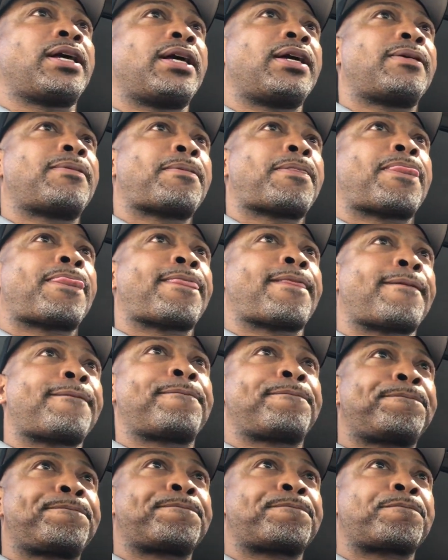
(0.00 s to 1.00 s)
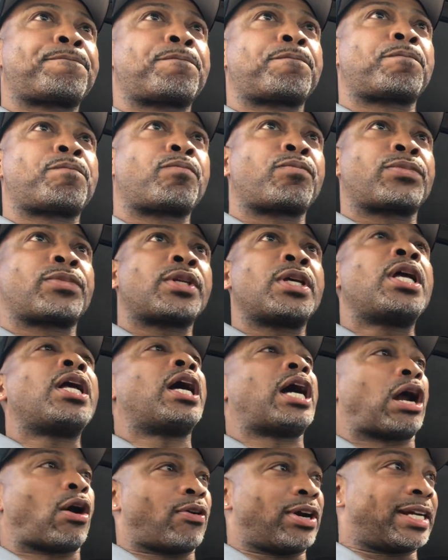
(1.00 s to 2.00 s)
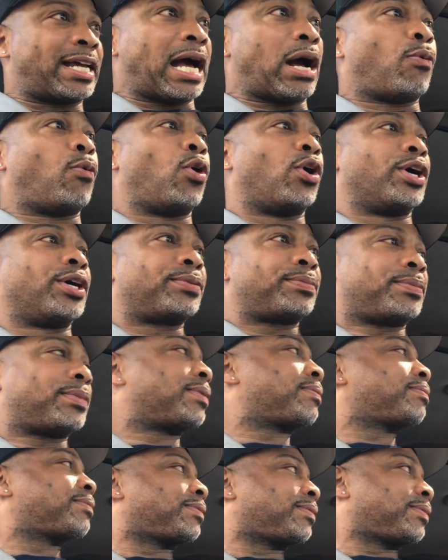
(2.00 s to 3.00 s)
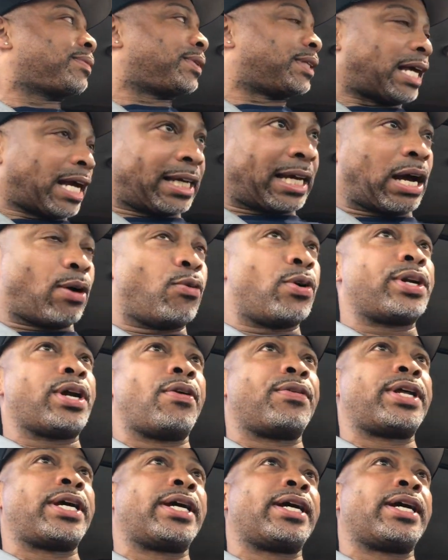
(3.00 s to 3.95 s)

we'll get your Jeep steering shaft. And we'll get rid I already got one. Oh, you got I one. got one on